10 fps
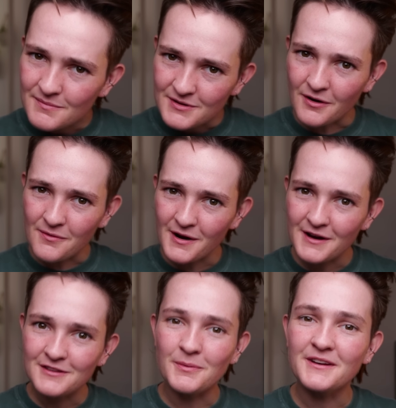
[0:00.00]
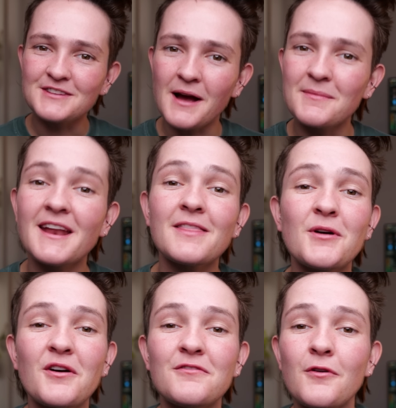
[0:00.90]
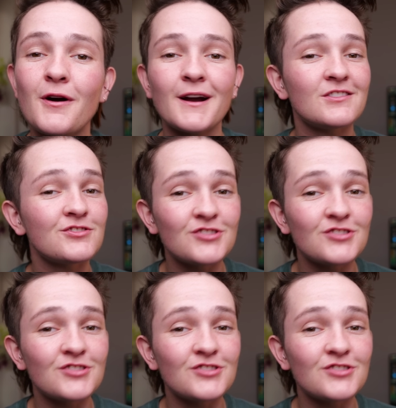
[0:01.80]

But don't worry, spring's coming and the Mogo 4, it's